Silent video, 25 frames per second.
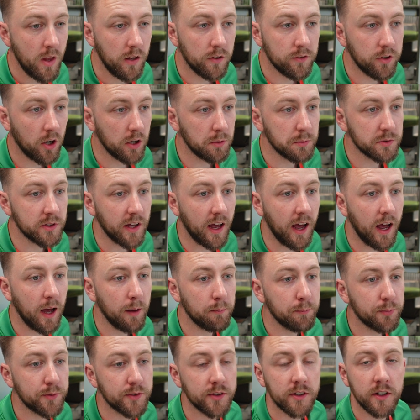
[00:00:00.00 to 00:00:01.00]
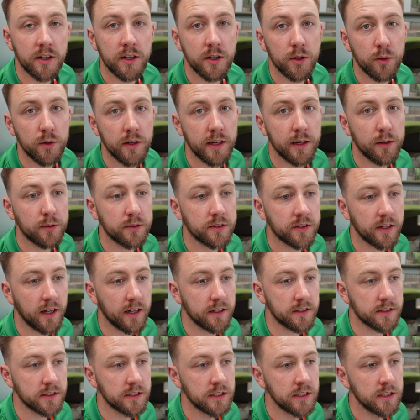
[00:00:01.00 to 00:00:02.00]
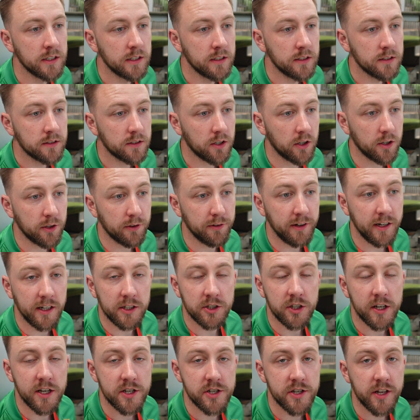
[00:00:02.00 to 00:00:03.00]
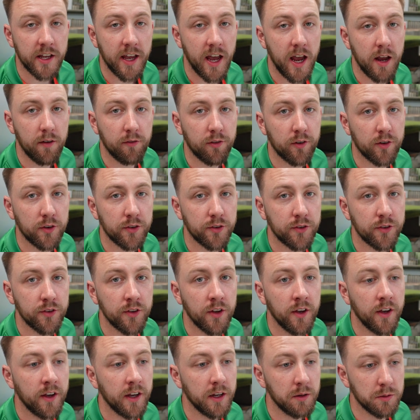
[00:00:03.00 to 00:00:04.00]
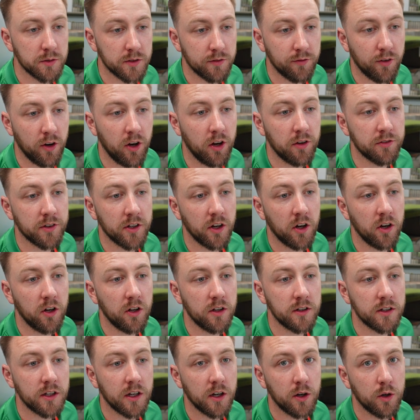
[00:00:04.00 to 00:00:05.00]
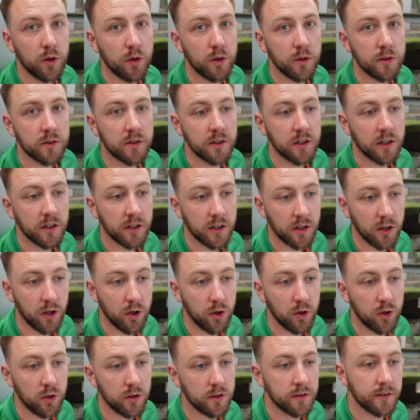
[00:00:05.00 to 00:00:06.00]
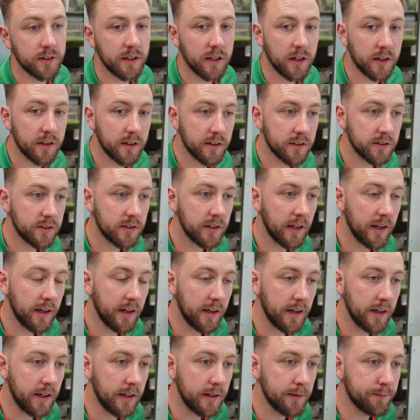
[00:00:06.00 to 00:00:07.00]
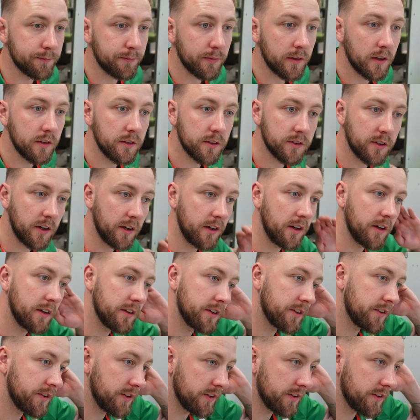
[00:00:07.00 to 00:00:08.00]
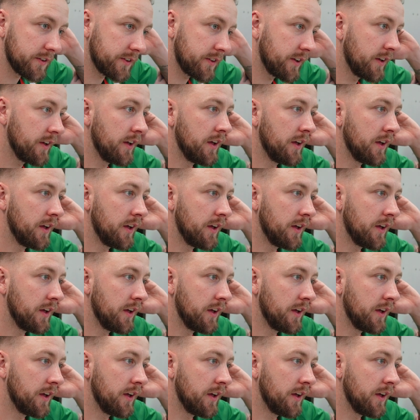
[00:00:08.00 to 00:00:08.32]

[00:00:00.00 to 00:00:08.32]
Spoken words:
Thought he was absolutely outstanding. Thought he really changed the game for us. He was involved in all the goals. He got a goal. He got an assist.